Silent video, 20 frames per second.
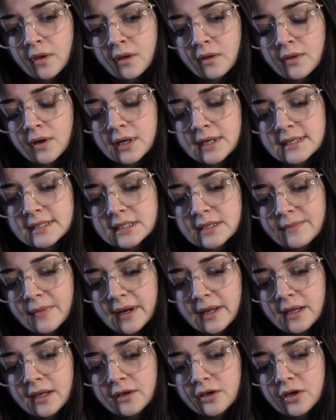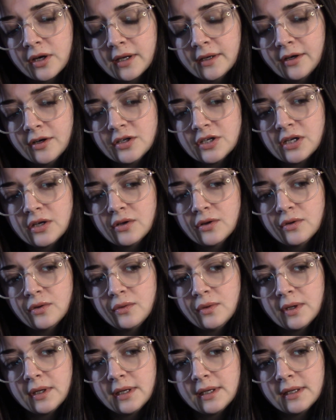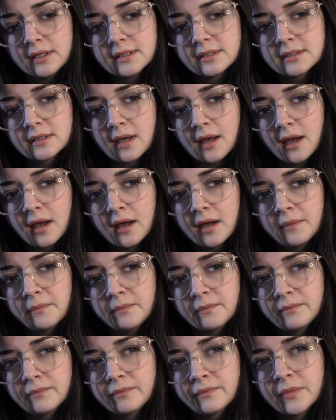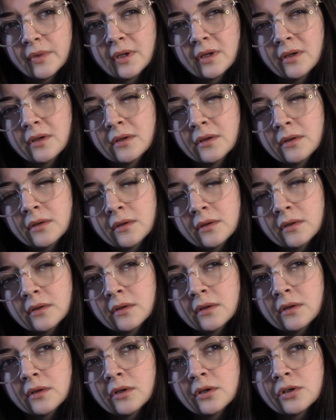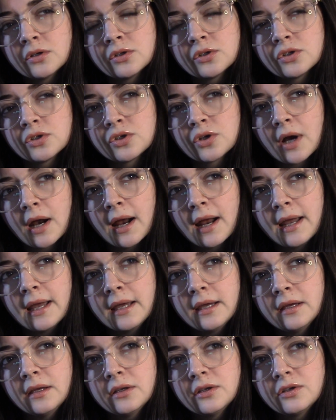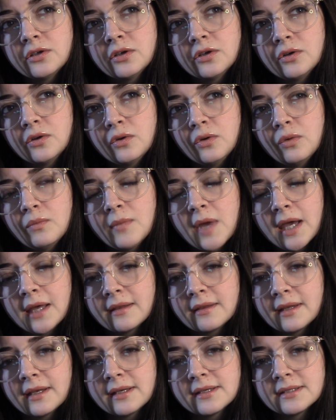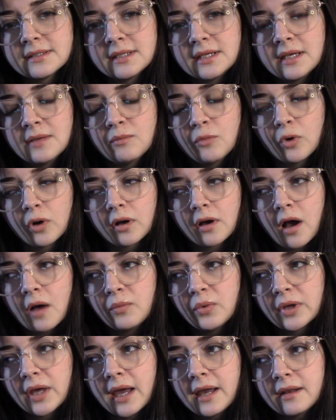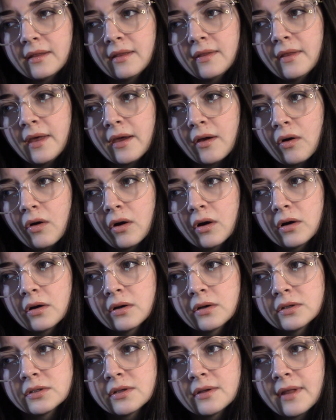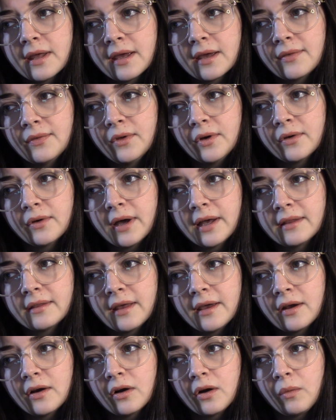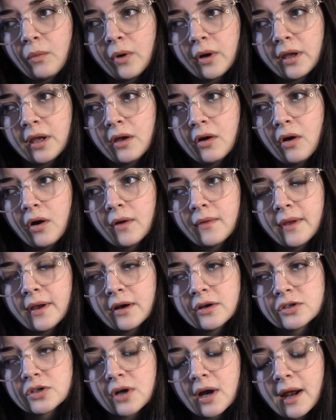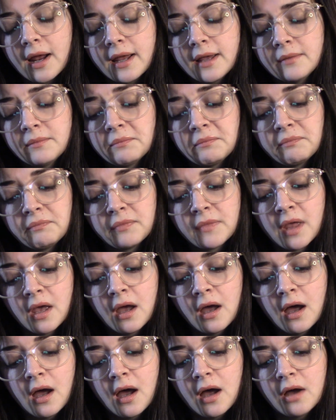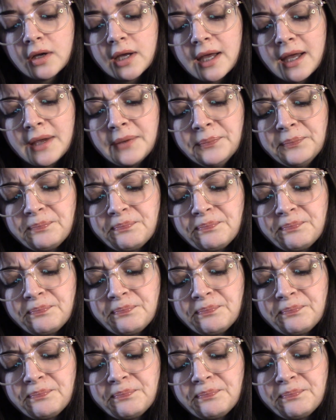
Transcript: there is somebody in your energy who is. Um, trying to make things seem more complicated than they are so they can look like they are working hard, they are trying. Okay,